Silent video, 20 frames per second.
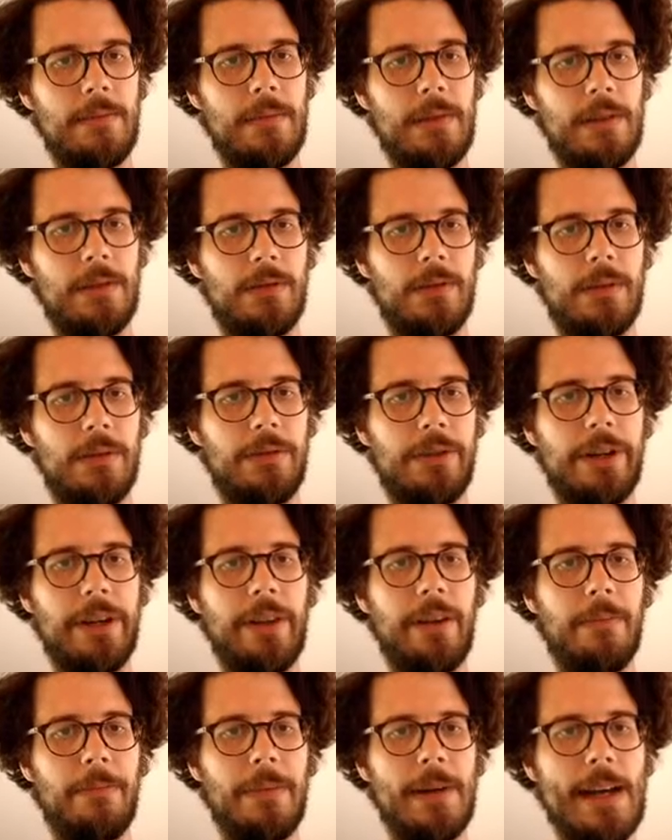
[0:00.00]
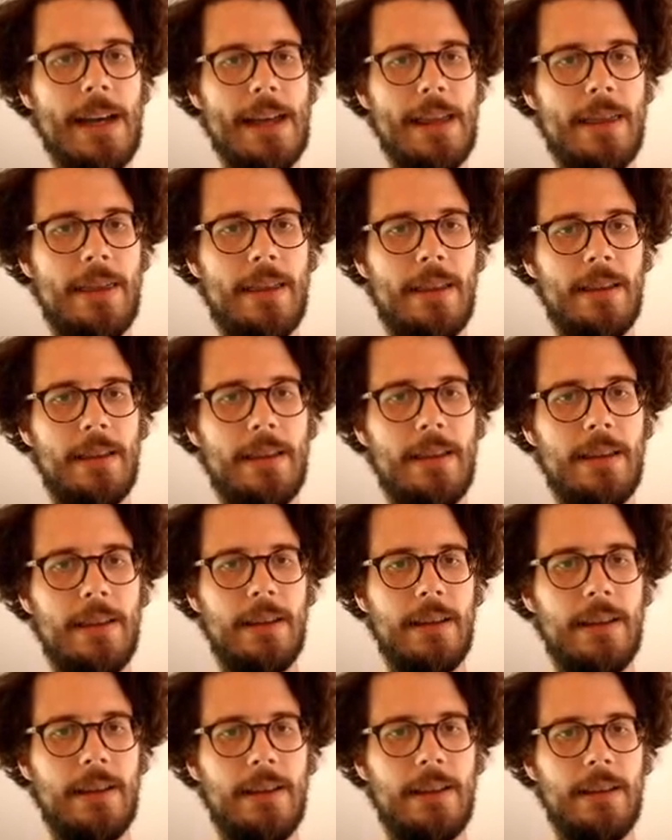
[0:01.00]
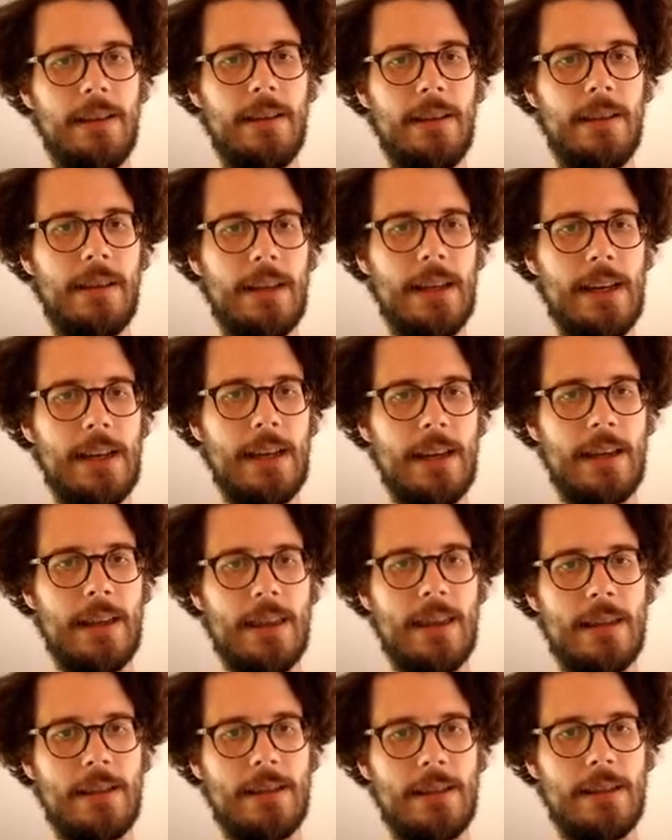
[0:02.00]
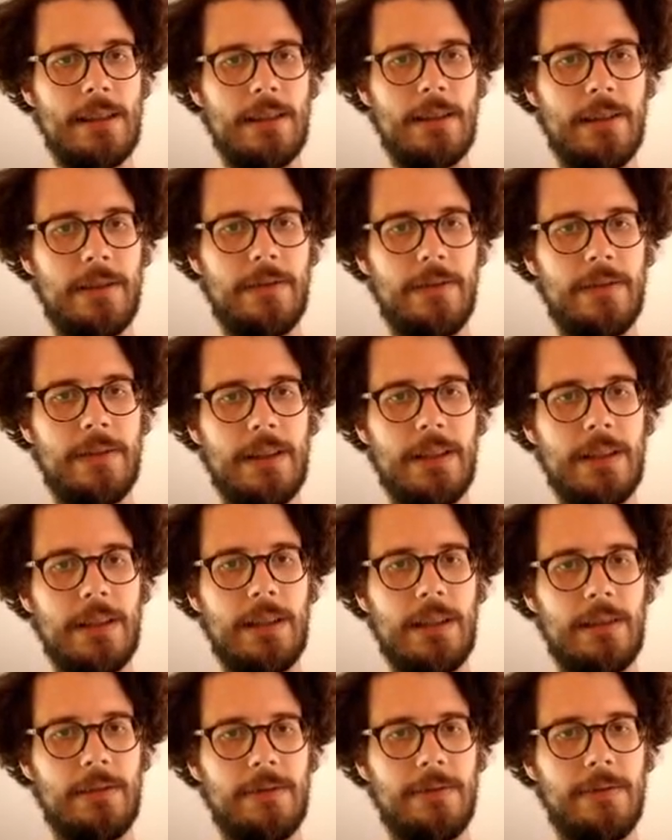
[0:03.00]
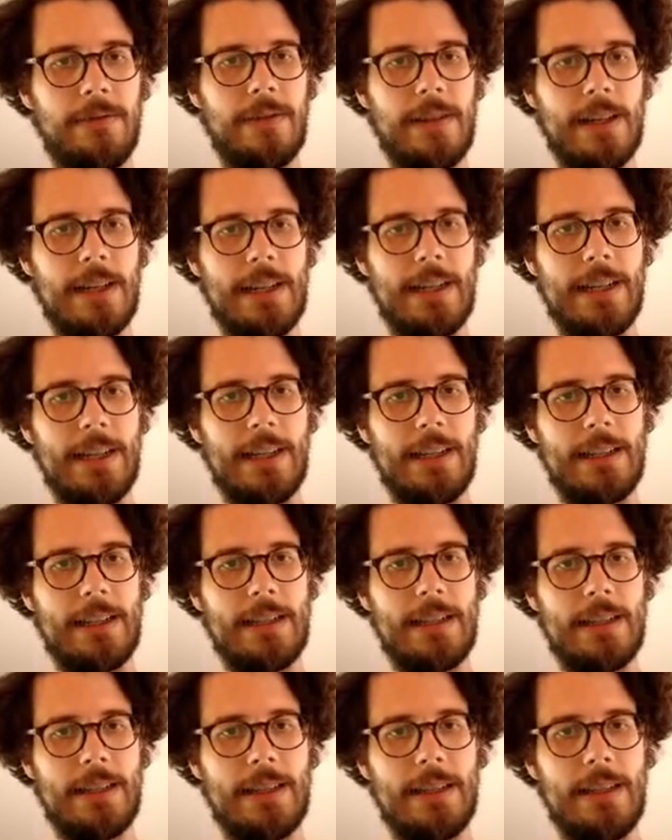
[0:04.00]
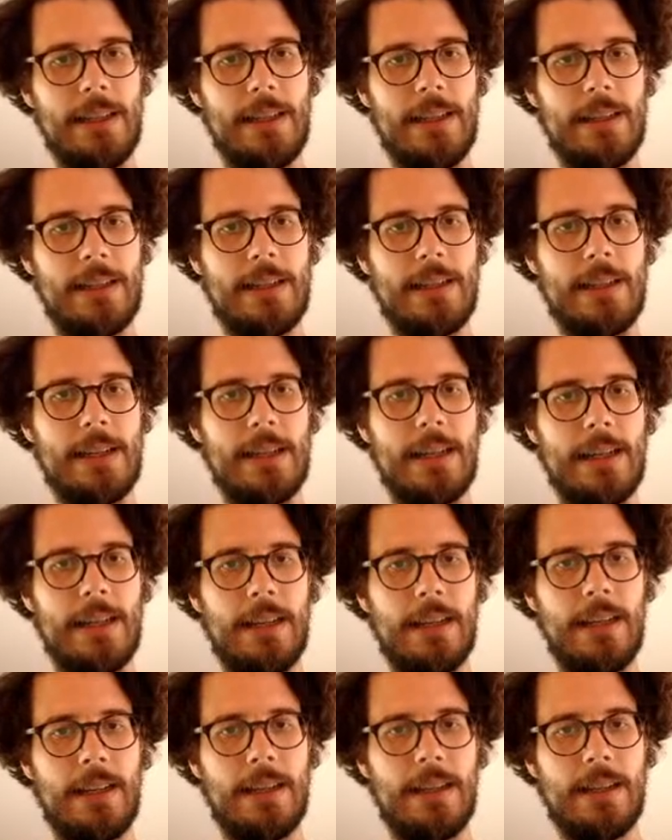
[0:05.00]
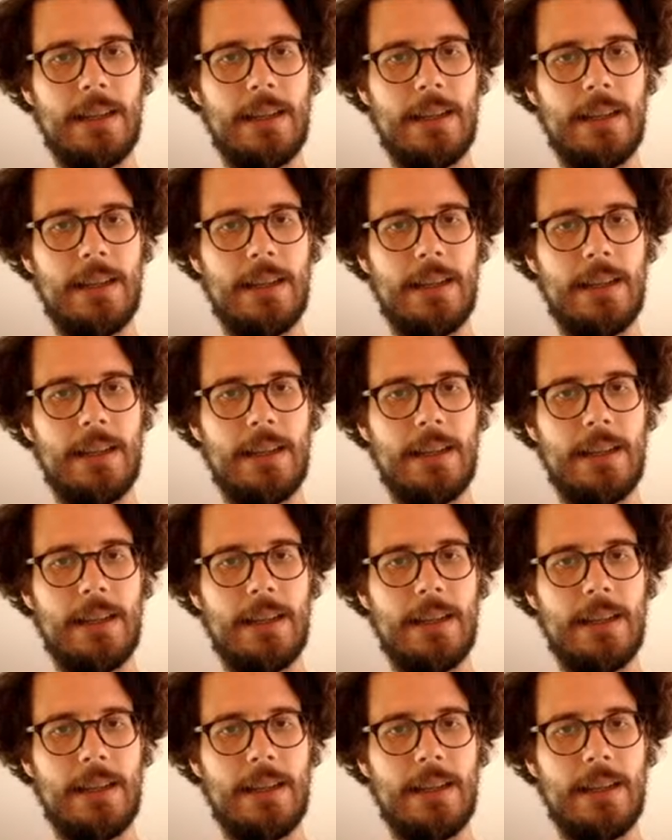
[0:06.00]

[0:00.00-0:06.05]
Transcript: or rather path lengths of all files inside